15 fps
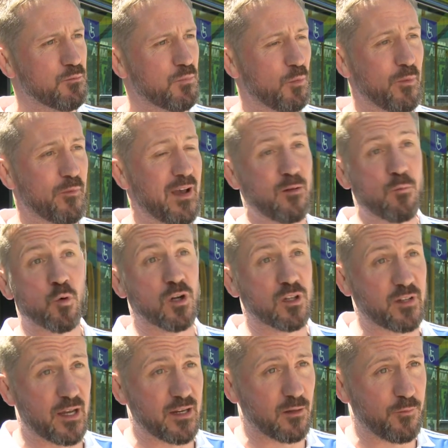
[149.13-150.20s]
But we've had
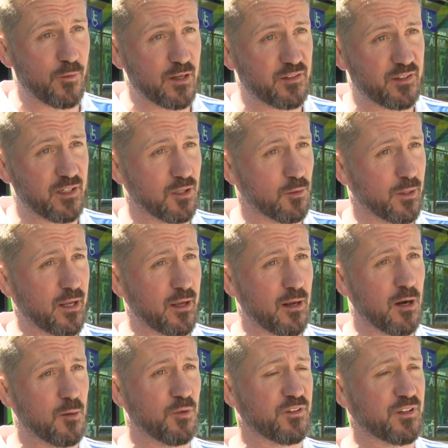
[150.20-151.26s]
world title fights here with
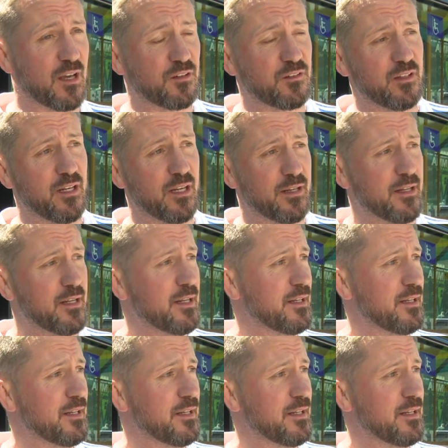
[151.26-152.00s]
Gegard Mousasi, and